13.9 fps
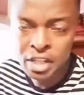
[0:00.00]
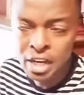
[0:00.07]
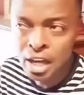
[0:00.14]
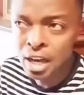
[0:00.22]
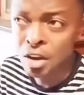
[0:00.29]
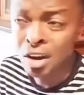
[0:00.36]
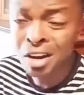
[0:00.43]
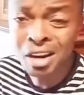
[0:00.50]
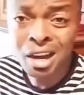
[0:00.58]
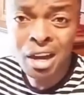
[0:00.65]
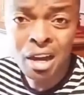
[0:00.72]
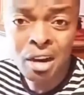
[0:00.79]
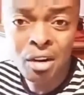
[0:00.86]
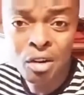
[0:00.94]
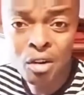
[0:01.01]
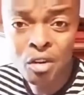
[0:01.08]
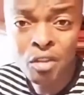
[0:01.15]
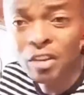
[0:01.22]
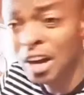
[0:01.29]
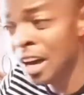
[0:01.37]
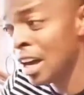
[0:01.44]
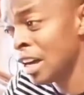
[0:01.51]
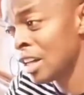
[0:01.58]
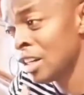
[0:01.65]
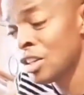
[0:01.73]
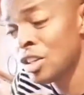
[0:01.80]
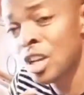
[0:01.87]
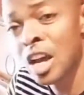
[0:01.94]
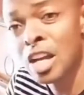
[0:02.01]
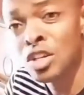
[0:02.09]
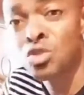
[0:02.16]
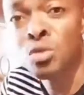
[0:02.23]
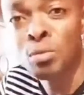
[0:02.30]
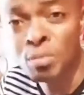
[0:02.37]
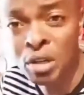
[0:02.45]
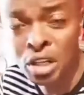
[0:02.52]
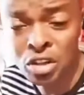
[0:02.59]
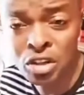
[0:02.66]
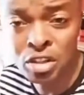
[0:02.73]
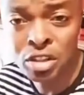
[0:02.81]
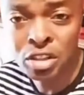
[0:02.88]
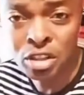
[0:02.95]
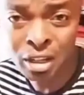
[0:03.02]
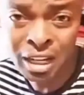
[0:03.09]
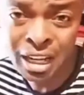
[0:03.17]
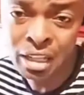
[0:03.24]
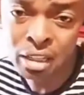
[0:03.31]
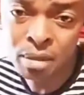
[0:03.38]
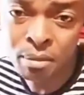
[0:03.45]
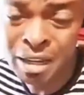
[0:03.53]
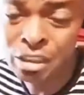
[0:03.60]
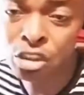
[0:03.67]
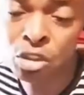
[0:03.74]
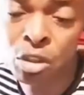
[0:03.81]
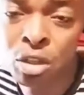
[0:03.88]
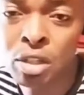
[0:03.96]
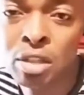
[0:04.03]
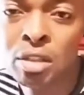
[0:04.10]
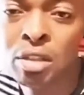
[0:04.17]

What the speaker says: I live in a over a $2 million